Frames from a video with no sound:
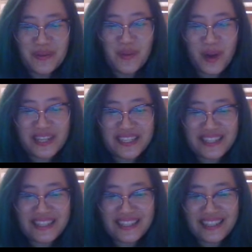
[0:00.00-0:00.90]

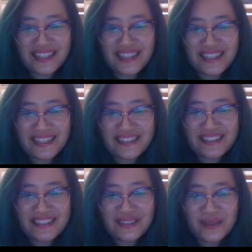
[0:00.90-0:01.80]
What is
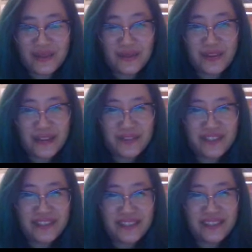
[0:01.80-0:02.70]
your
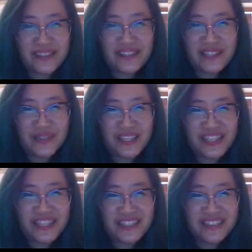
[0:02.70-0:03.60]
favourite sea creature?